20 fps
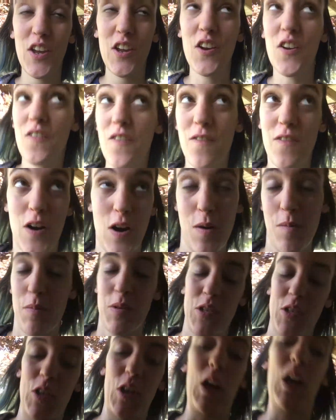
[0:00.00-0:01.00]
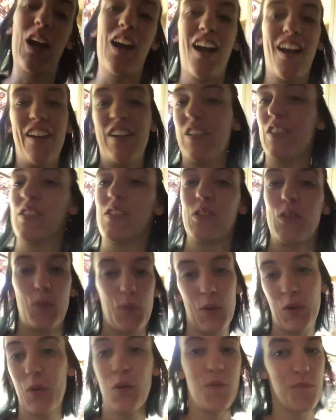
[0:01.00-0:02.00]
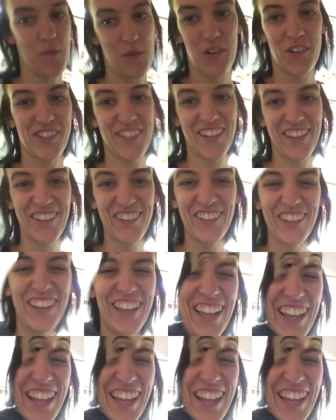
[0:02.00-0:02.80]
your farm shirt on his super cool motorcycle.